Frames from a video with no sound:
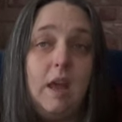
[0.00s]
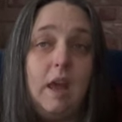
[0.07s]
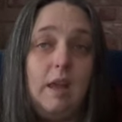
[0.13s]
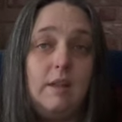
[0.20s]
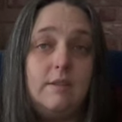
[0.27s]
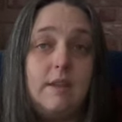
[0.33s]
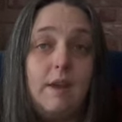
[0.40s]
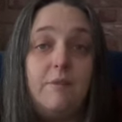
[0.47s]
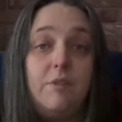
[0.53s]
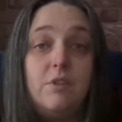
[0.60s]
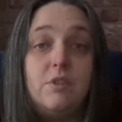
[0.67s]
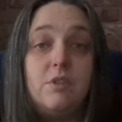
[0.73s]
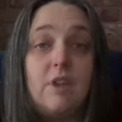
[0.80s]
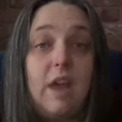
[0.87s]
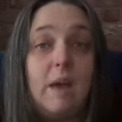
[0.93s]
and several
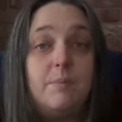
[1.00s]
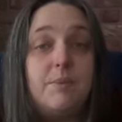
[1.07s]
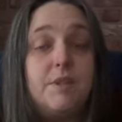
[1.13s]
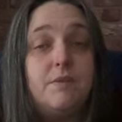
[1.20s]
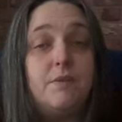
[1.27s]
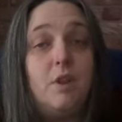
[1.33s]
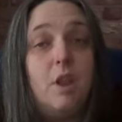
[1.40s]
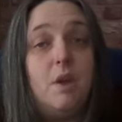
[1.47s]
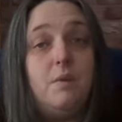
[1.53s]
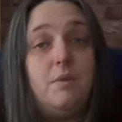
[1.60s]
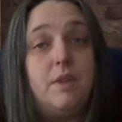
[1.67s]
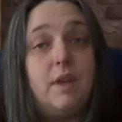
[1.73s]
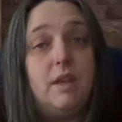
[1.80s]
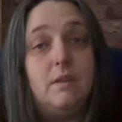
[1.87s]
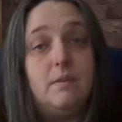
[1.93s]
scraps of
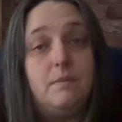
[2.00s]
clothing.